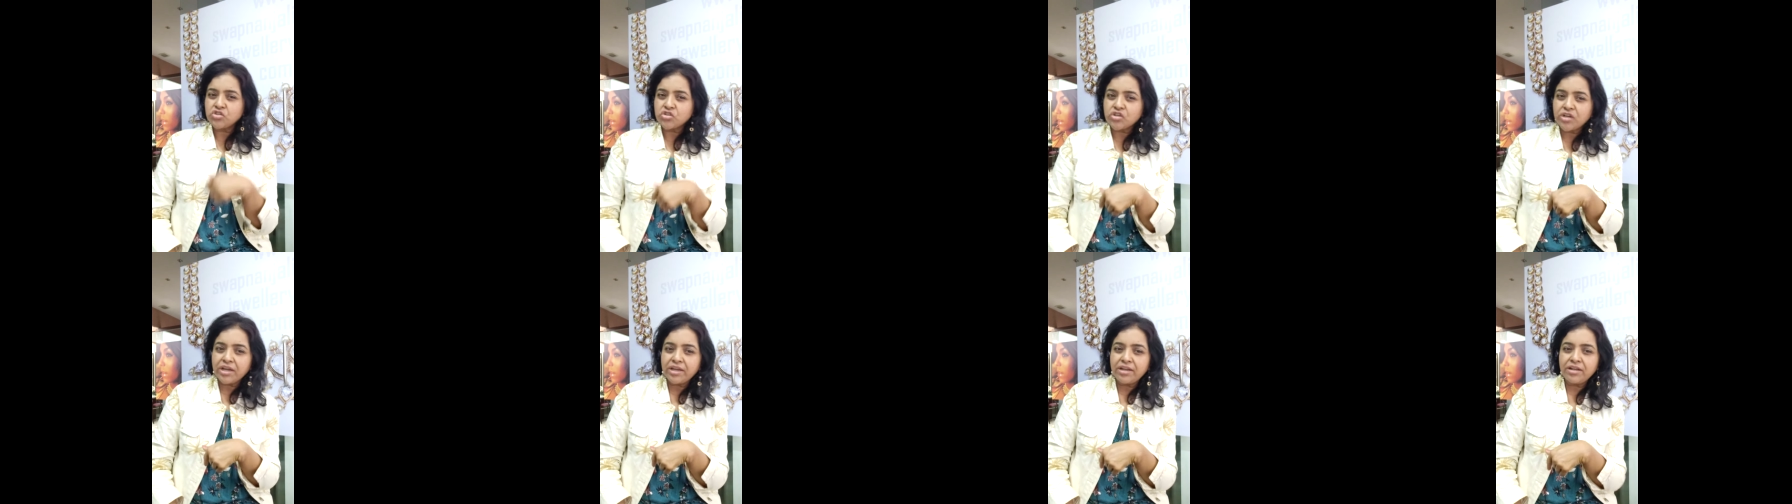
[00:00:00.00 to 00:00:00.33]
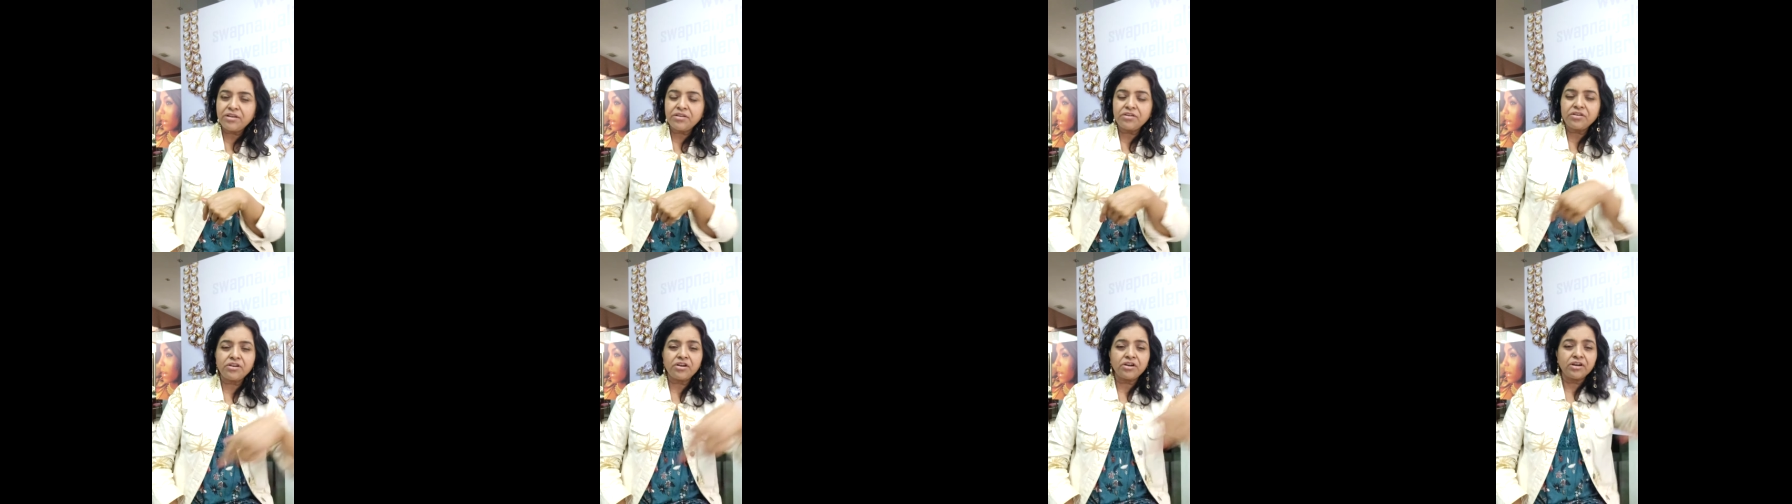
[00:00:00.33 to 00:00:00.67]

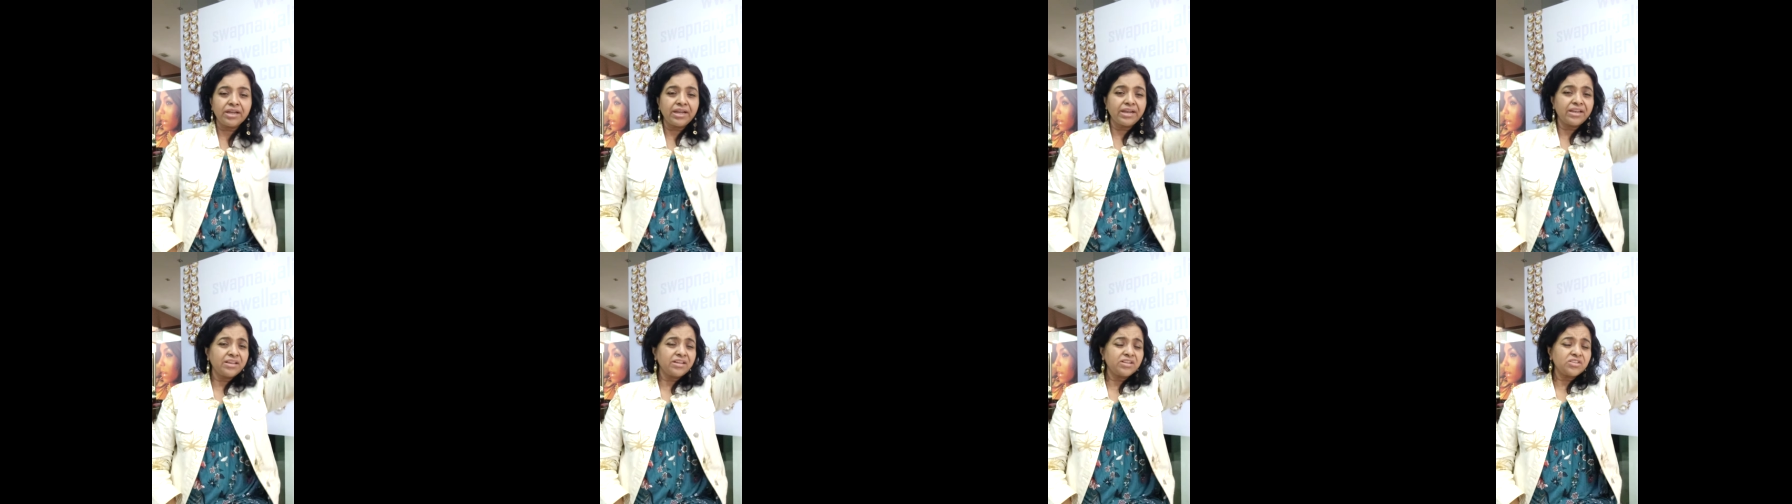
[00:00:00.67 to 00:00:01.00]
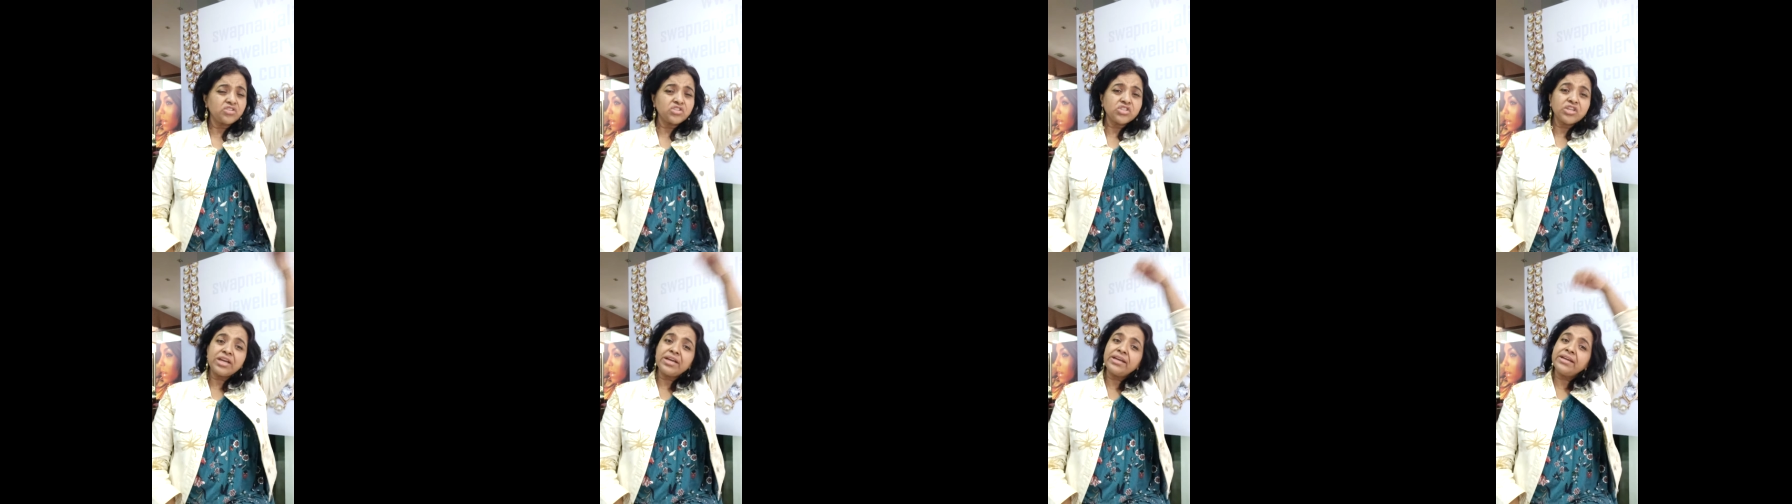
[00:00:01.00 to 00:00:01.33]
child you're not getting
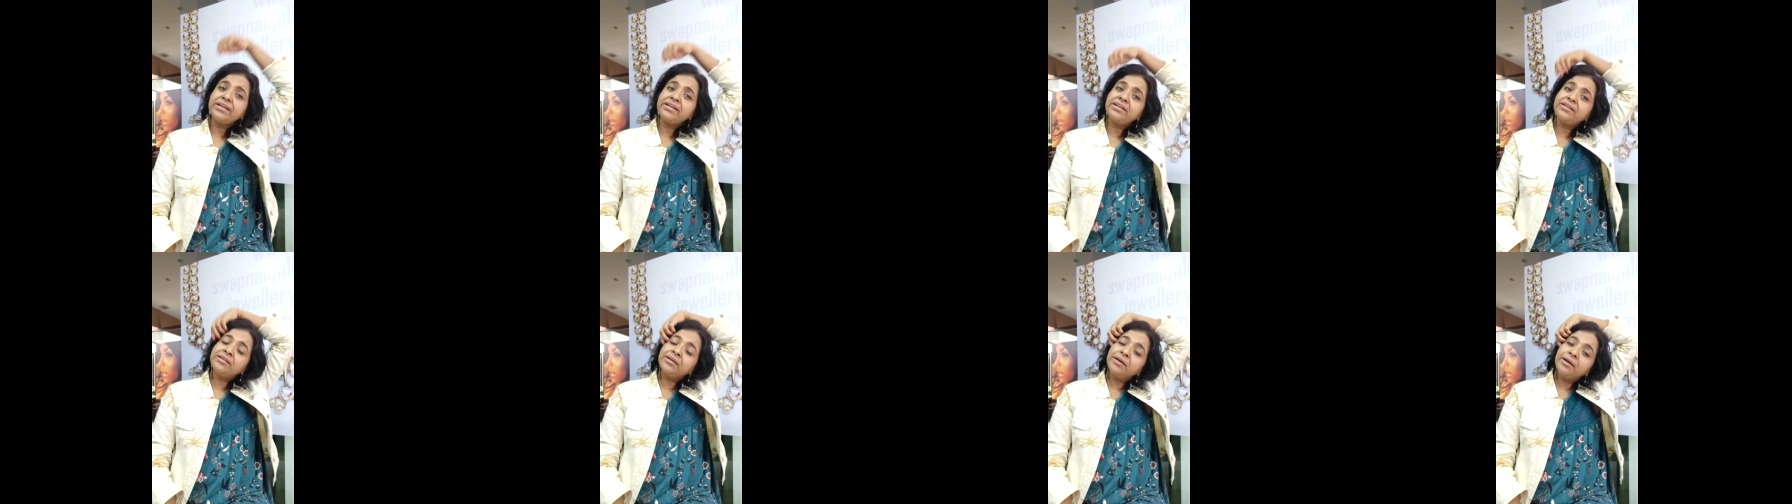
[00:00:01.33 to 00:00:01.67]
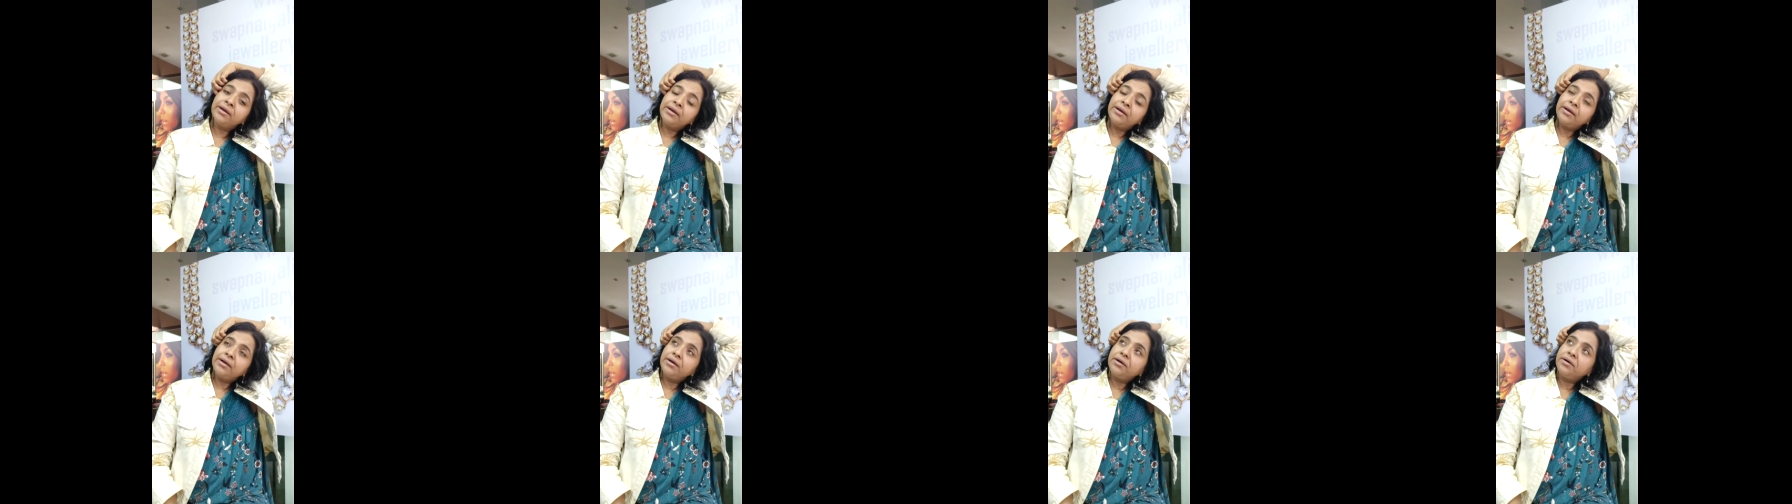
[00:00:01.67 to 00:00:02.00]
a child
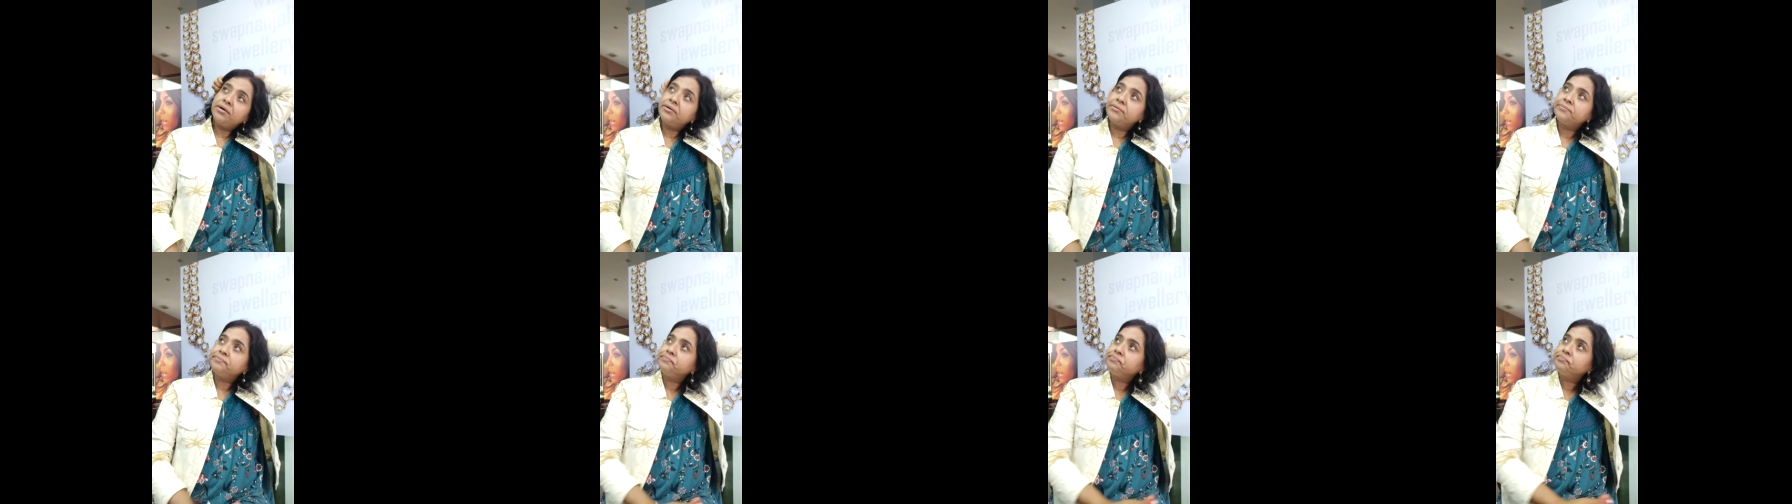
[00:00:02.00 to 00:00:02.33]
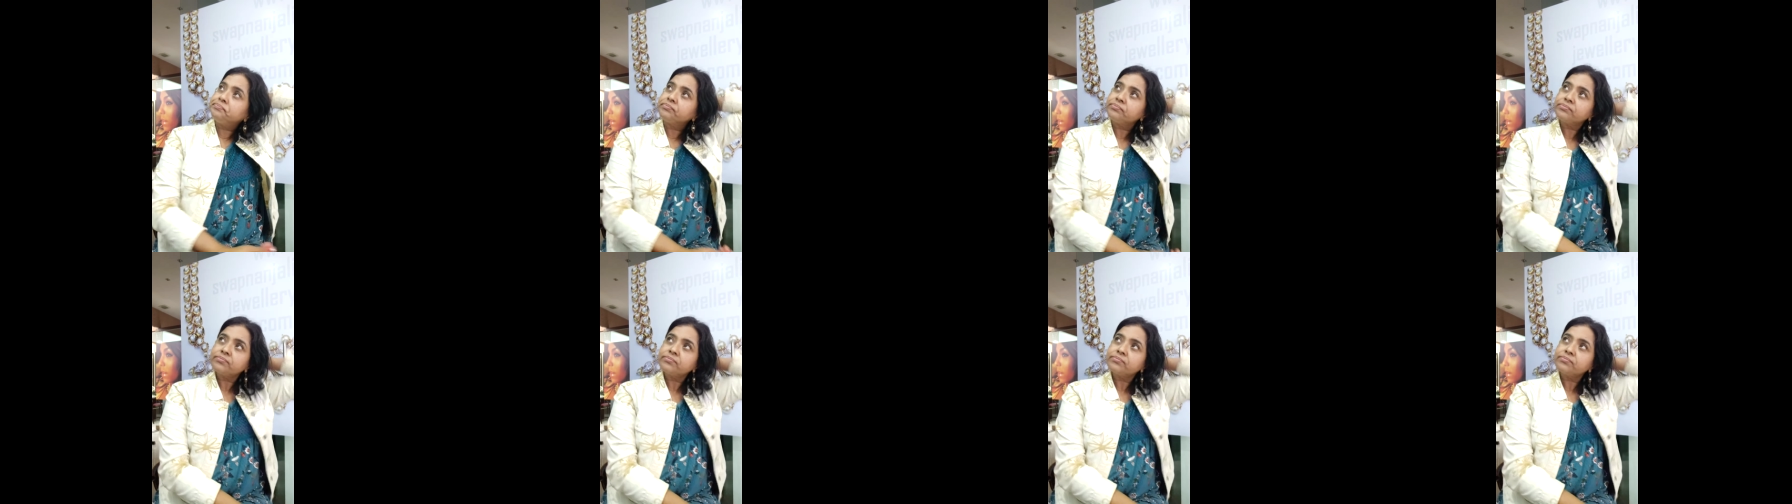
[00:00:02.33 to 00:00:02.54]
um,